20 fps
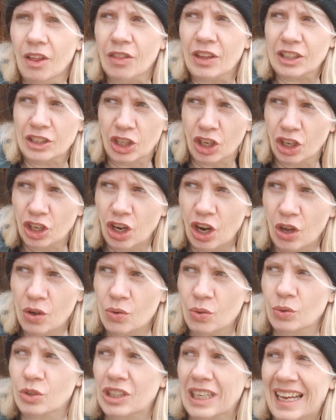There's
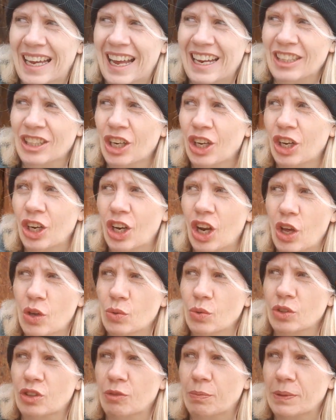loads and
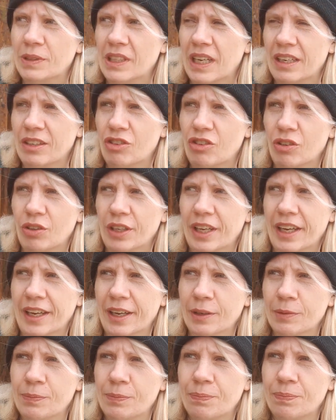loads of potential
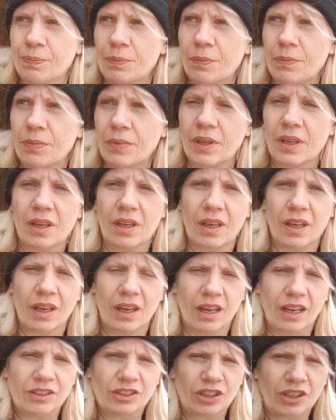here.
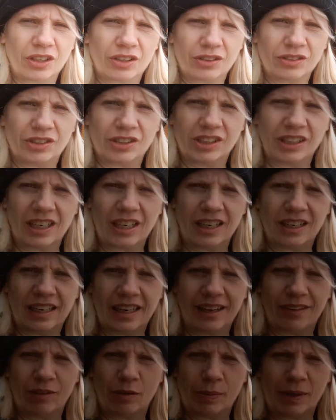As you can see
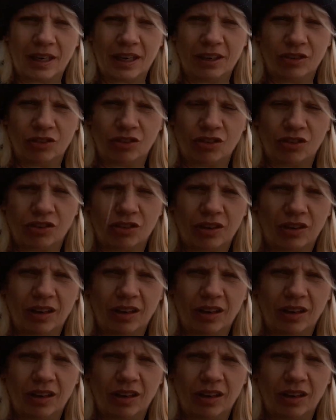down the beach,